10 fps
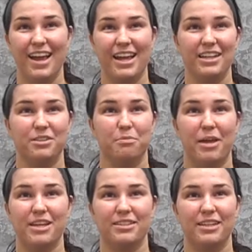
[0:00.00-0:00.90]
It's
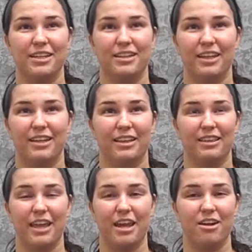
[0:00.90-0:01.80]
amazing. Like,
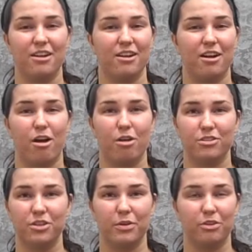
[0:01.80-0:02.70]
they're all
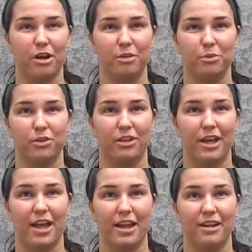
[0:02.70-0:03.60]
so incredible,
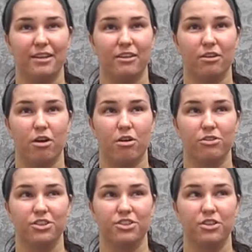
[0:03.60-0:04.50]
and they're
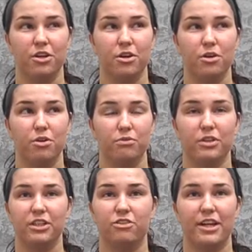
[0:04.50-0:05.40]
all just
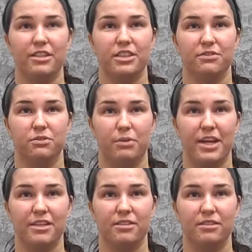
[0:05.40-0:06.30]
really great in different
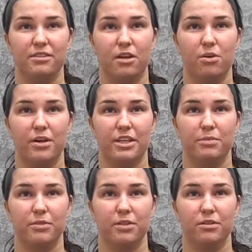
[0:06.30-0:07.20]
ways, and so it's
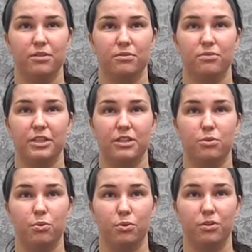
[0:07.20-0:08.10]
been really
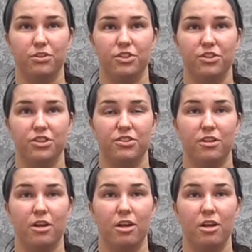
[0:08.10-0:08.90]
cool to just